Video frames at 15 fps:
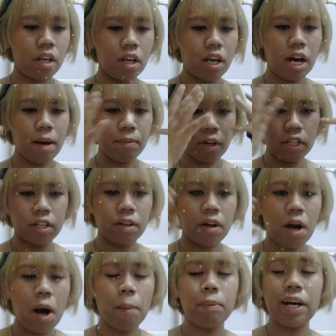I'm gonna
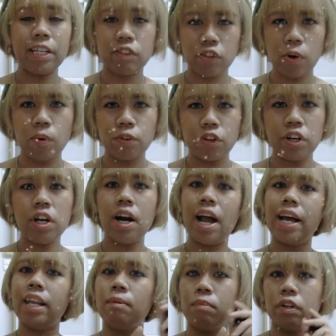apply toner,
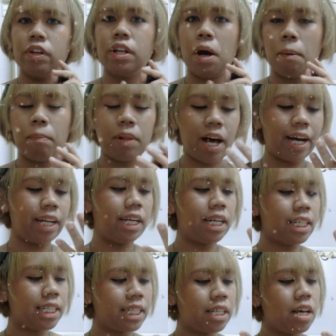and I'm gonna apply
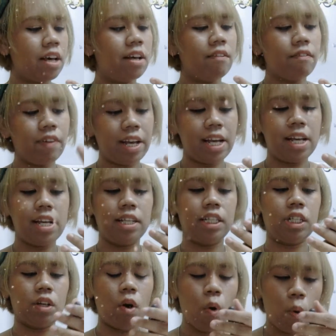this
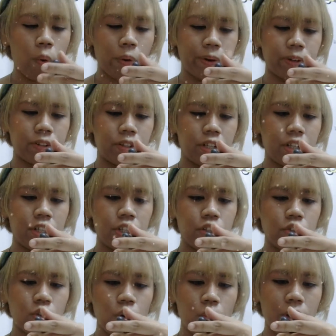face oil.
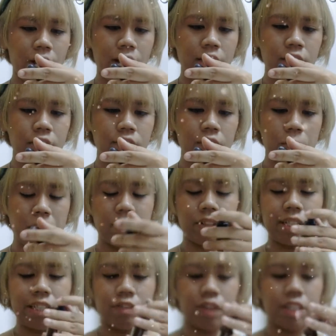So what I love about
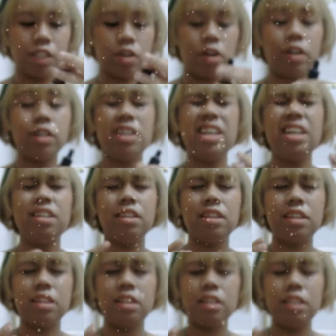this face oil,
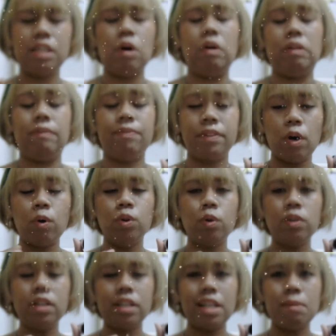
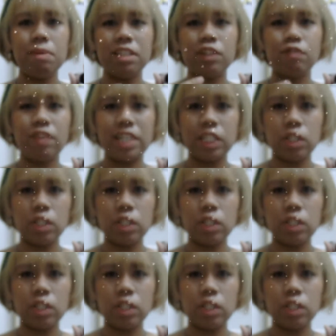although the name is face